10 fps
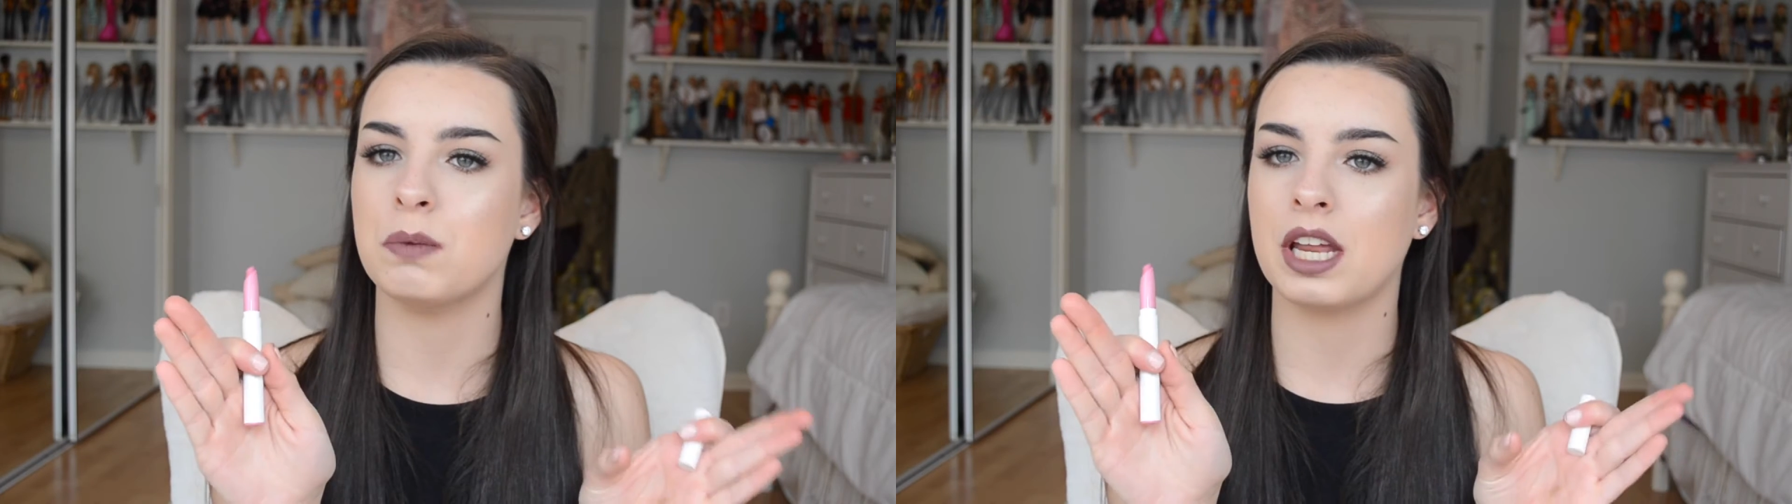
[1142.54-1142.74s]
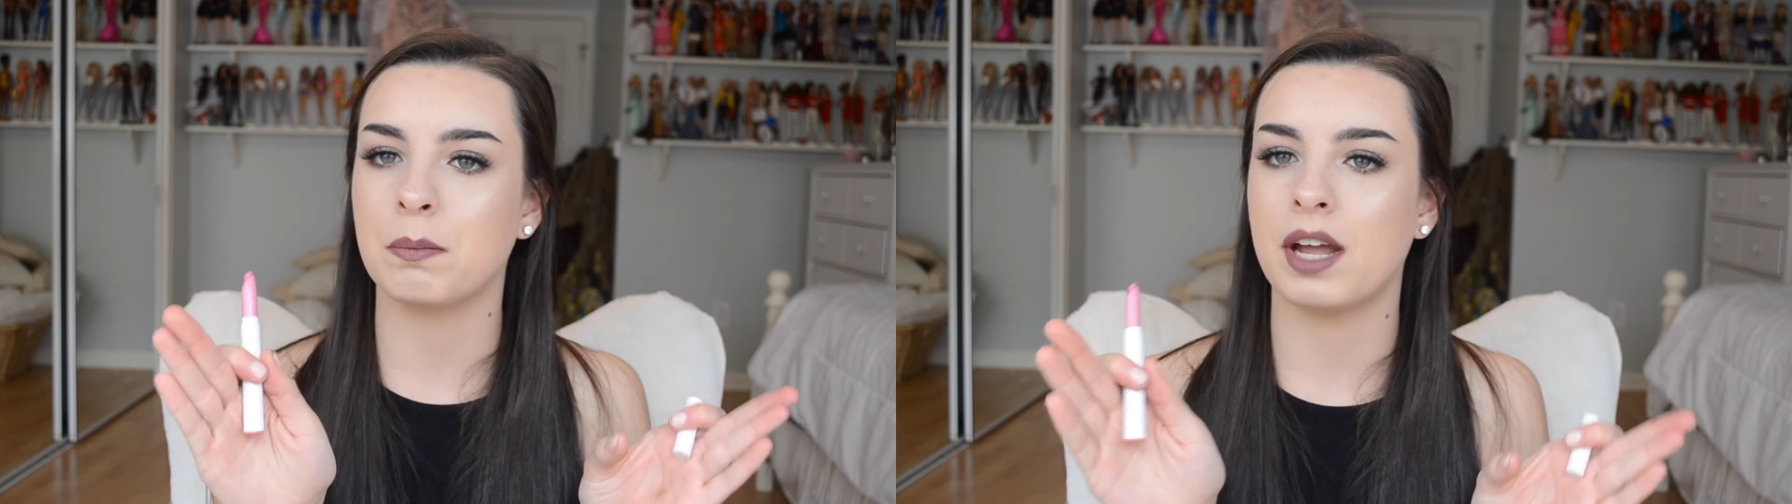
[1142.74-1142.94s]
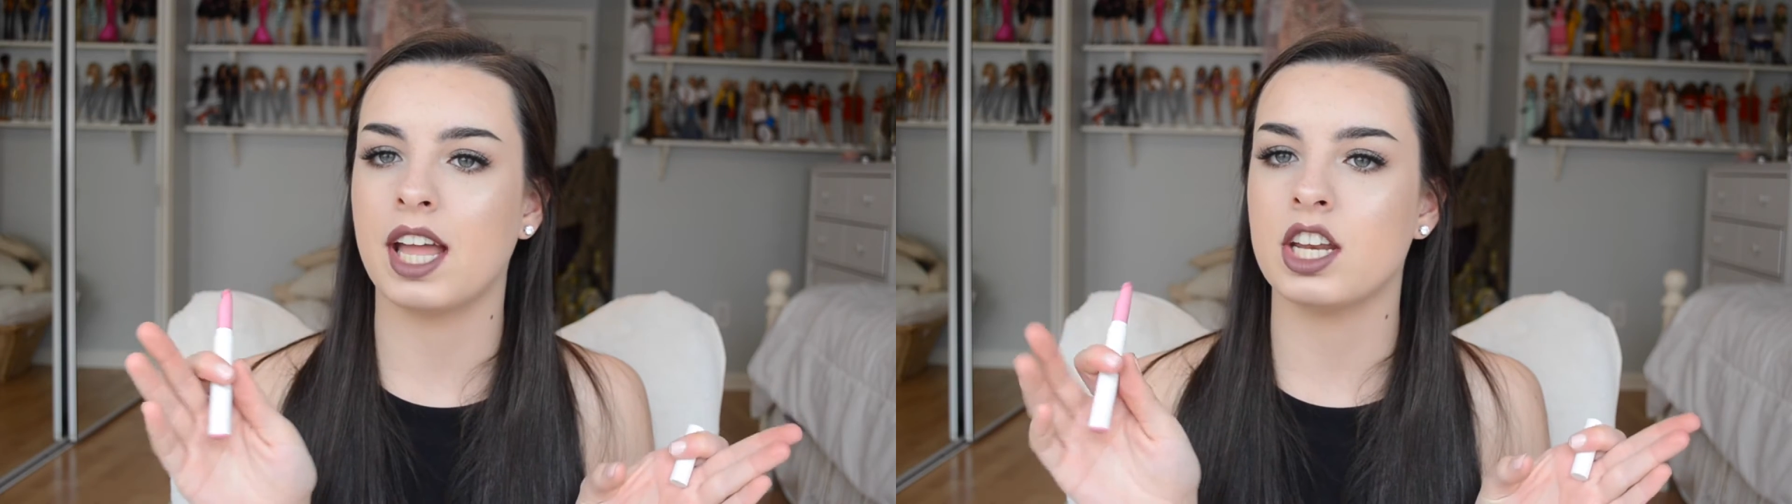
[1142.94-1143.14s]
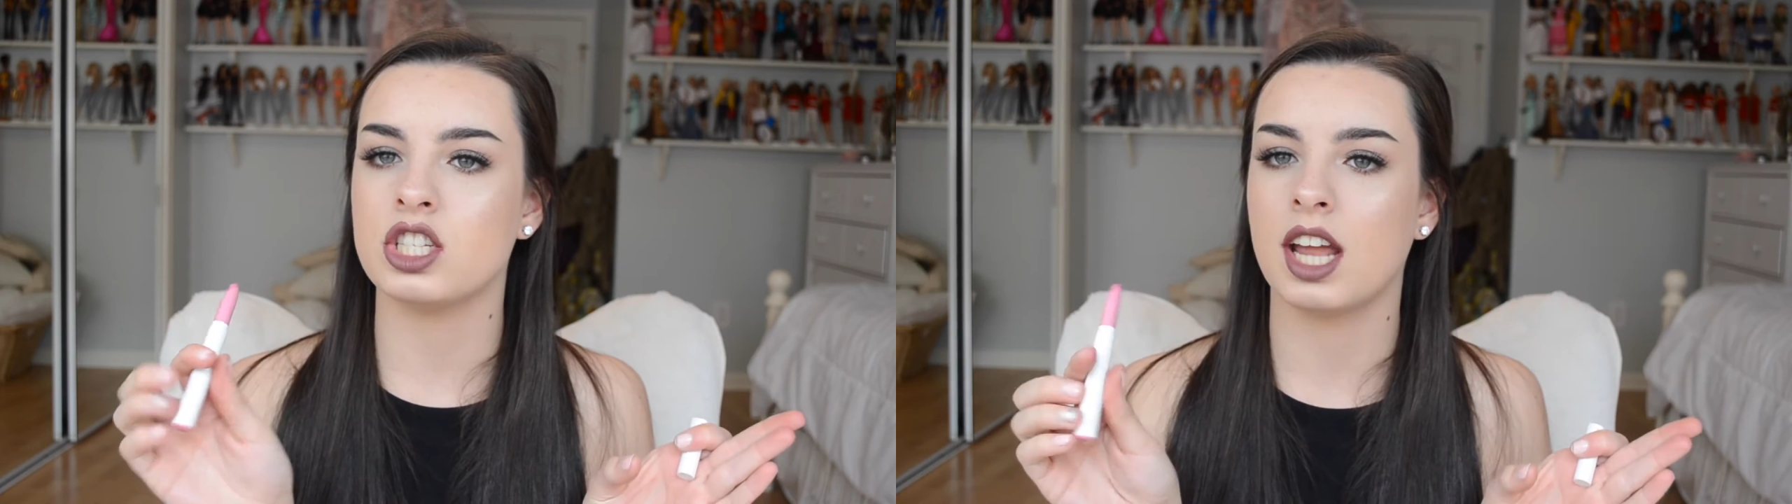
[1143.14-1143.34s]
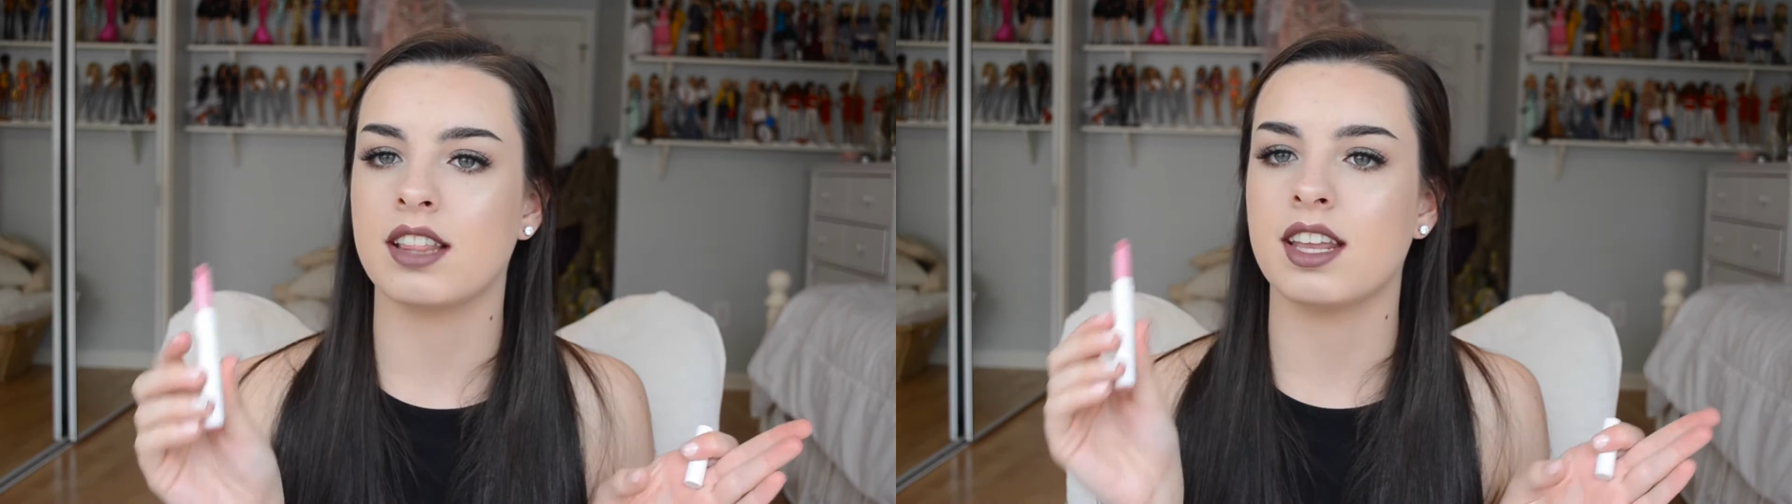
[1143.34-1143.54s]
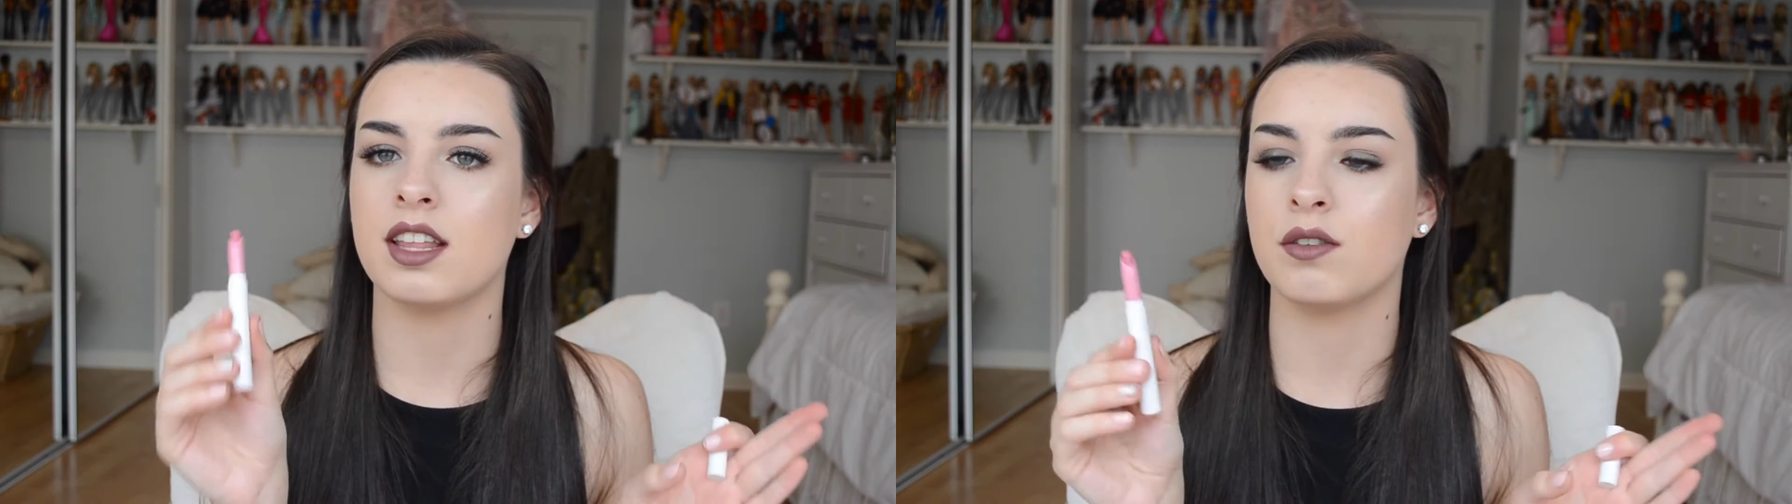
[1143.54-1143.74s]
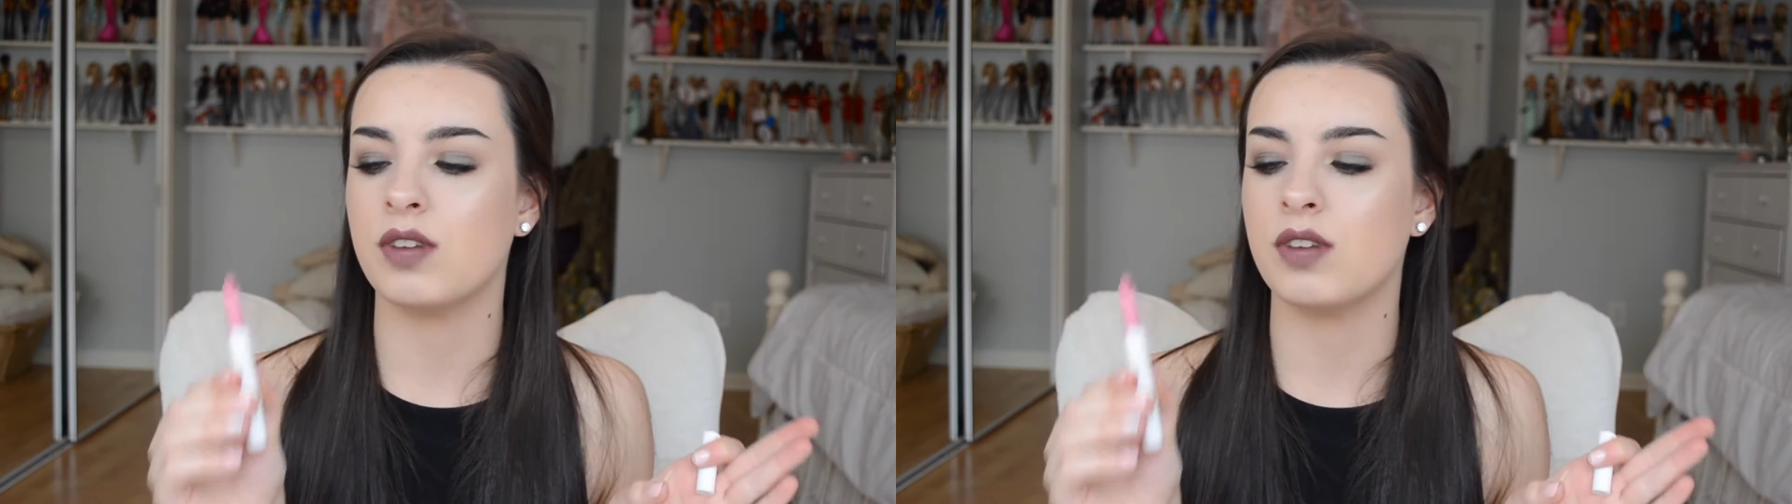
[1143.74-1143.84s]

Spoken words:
pink by any chance. It is